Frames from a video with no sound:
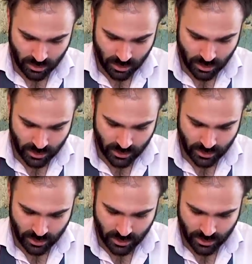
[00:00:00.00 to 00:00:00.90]

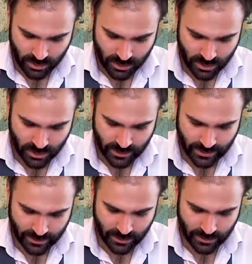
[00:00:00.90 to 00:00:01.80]
Eat
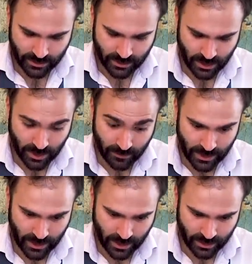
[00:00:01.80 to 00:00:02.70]
shit, Tom
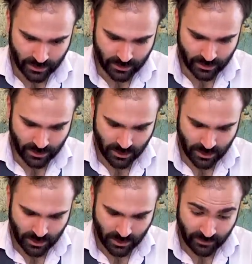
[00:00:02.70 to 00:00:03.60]
Hanks.
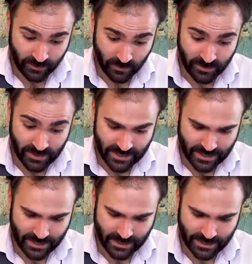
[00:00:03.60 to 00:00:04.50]
If you
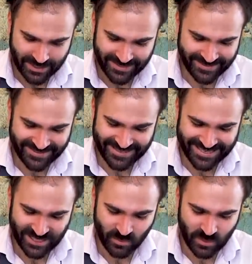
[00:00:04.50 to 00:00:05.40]
think that
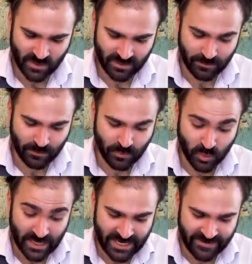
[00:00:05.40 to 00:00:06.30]
I won't
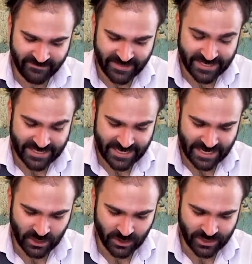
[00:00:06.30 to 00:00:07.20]
brave this
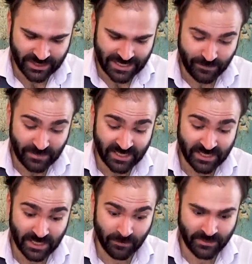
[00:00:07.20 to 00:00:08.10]
hellscape
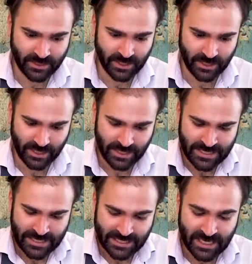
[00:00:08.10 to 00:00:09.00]
slum city
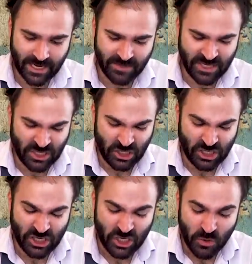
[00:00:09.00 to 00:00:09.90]
and come to your
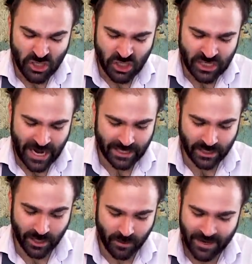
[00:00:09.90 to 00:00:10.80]
douche
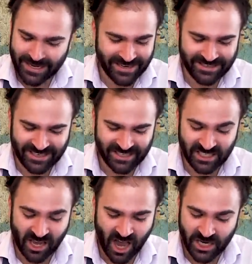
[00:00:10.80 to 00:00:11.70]
chateau and
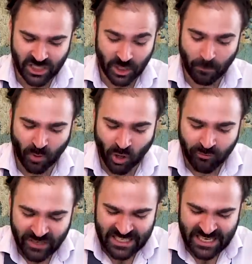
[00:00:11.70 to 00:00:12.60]
dislodge your
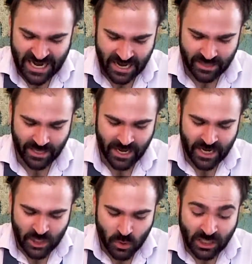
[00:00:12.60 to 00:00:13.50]
perfect teeth,
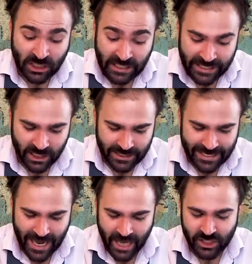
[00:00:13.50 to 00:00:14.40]
you
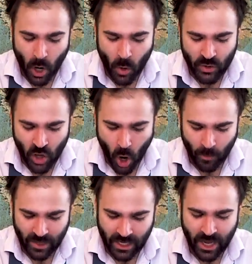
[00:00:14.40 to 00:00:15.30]
clearly don't know
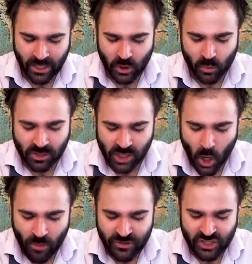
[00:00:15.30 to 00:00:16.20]
me, you
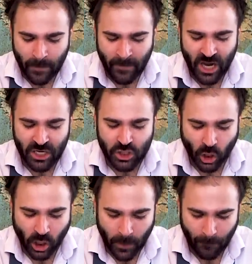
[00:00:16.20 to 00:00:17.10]
loathsome
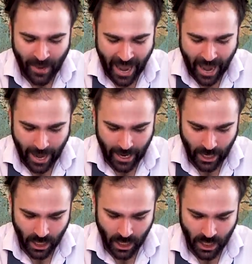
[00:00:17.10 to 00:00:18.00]
dirtbag.